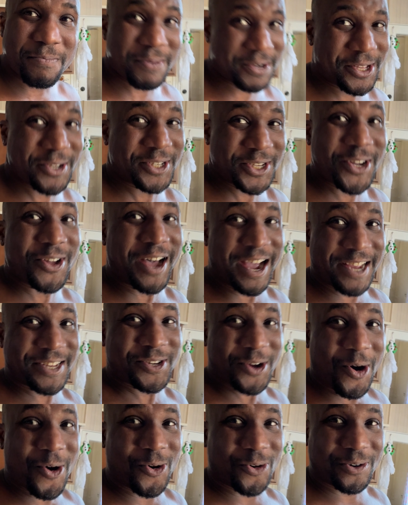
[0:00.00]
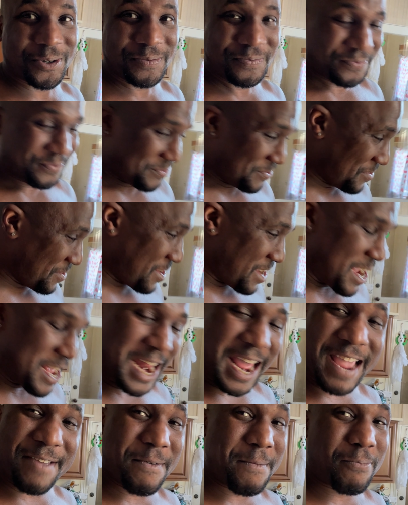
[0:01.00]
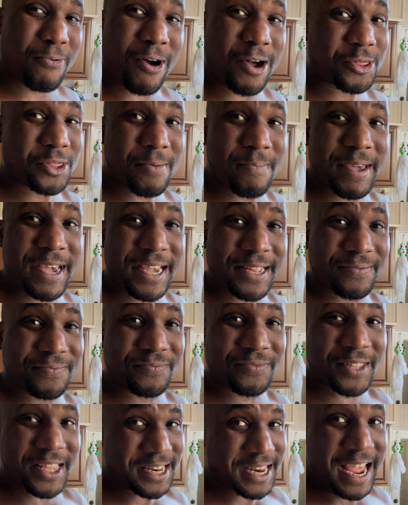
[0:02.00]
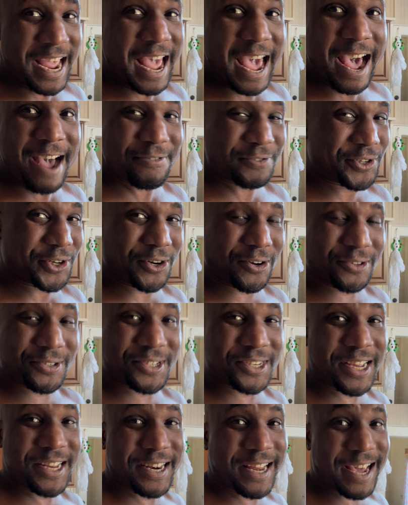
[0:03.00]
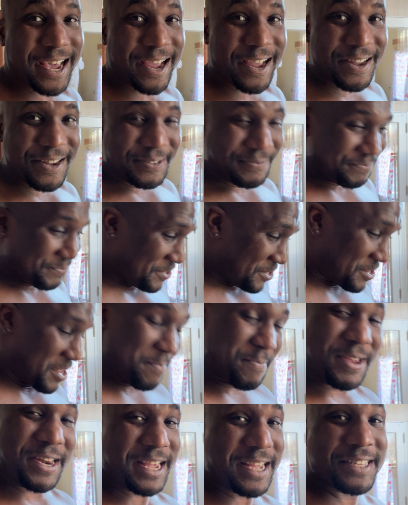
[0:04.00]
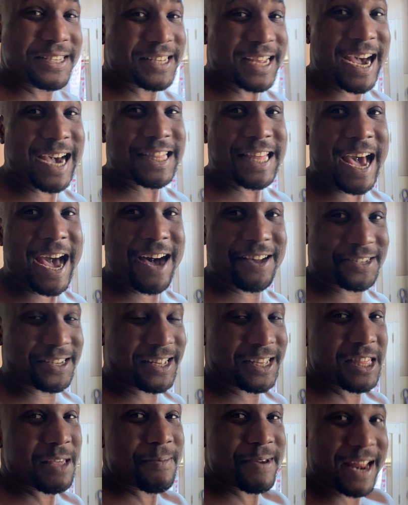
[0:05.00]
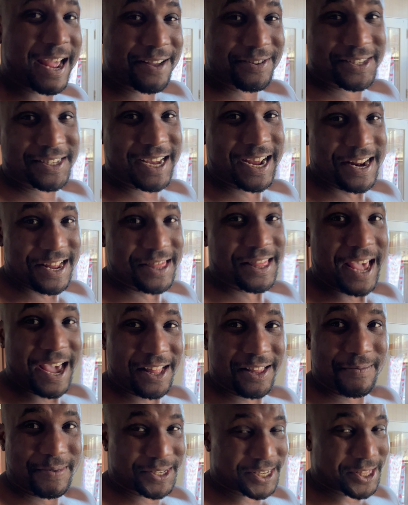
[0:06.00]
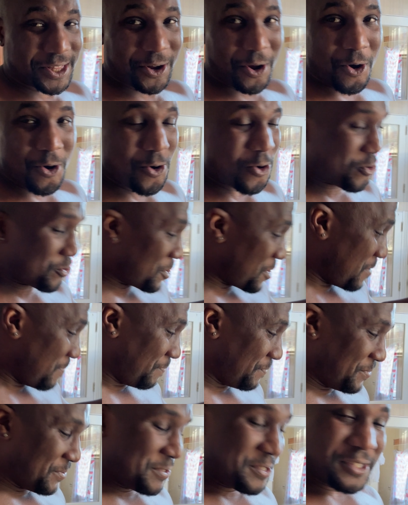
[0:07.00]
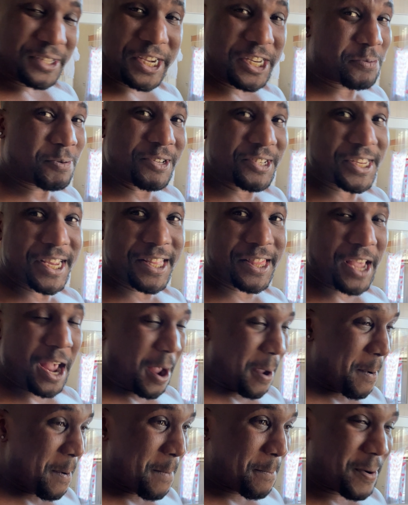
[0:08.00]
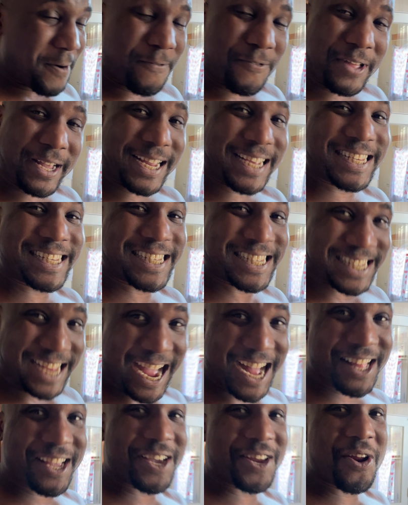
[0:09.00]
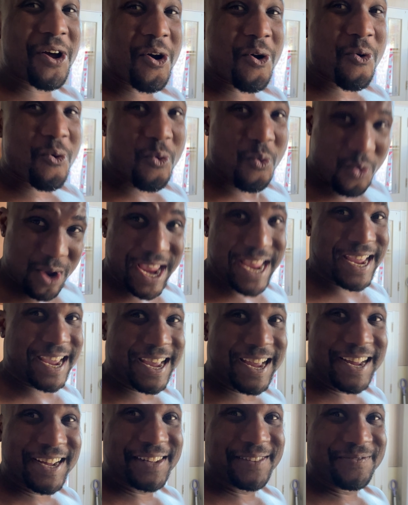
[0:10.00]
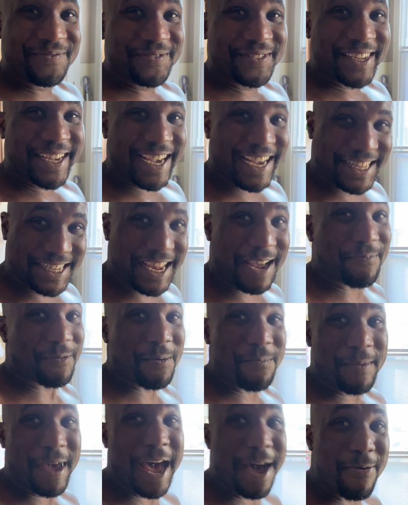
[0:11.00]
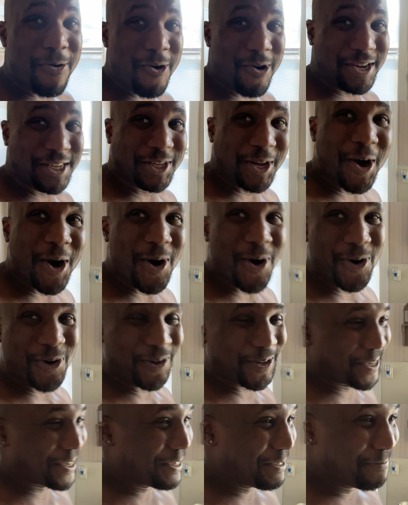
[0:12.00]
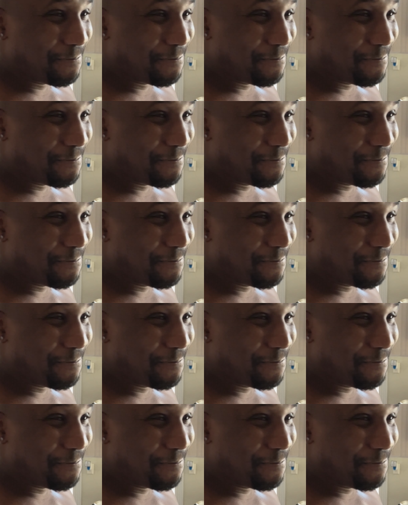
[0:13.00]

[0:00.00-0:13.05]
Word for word: but they're still ice cold. And I even brought them in the day after on Sunday. They've been inside the house, not like they've been outside in the elements in the cold. They've been sitting there, but for like a solid week, it's kept them bad boys cold.